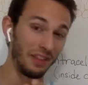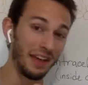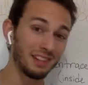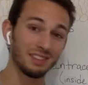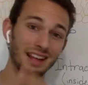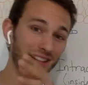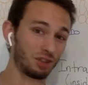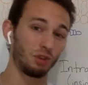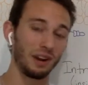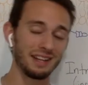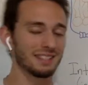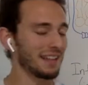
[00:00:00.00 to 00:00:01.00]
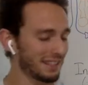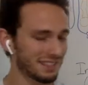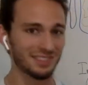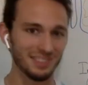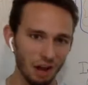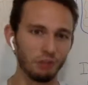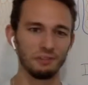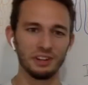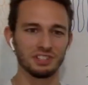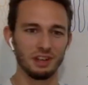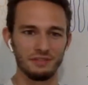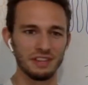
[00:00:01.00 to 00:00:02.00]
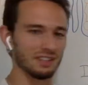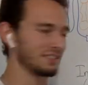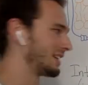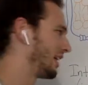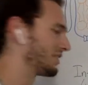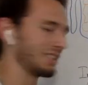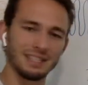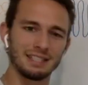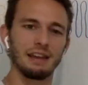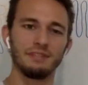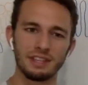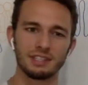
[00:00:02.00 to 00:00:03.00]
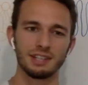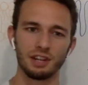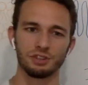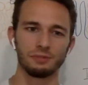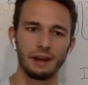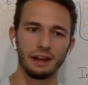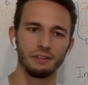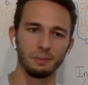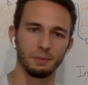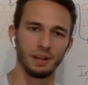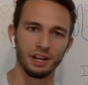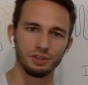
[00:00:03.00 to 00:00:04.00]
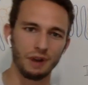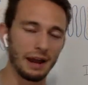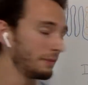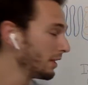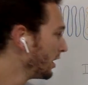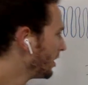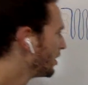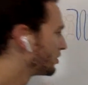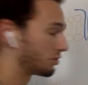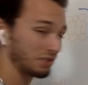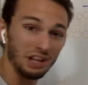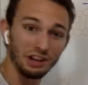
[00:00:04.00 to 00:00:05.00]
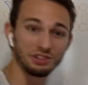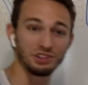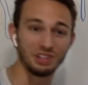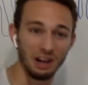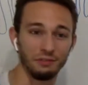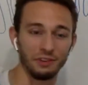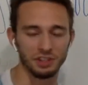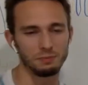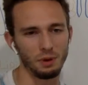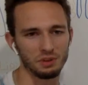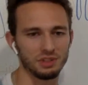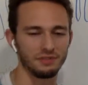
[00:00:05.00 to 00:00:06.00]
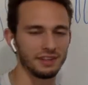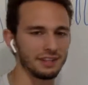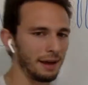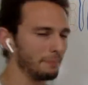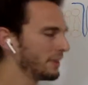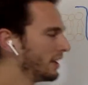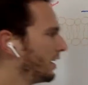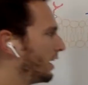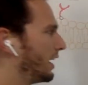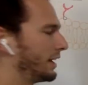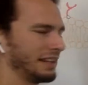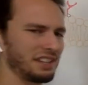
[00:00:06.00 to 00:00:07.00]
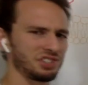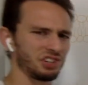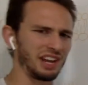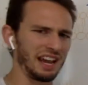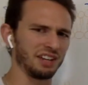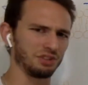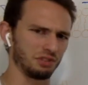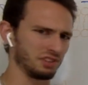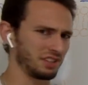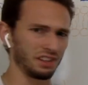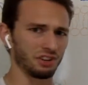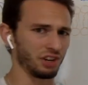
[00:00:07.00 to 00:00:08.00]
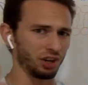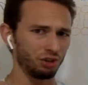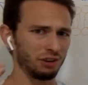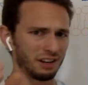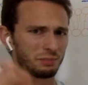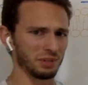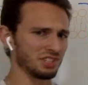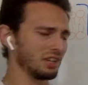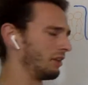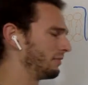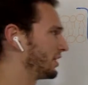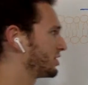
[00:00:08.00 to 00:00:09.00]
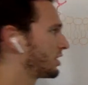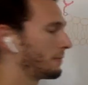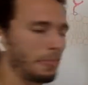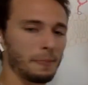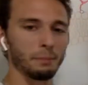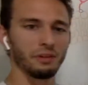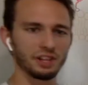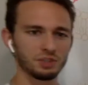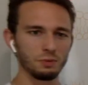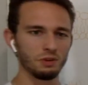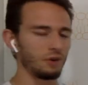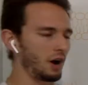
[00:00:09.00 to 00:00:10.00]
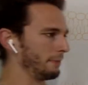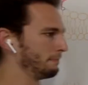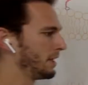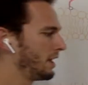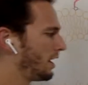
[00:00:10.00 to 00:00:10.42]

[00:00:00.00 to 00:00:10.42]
Now that that's crazy. That's selfless of these cells. Let's give these cells a round of applause, right? So cells are selfless most of the time uh, unless they're cancerous, then they're incredibly selfish. But let's move on.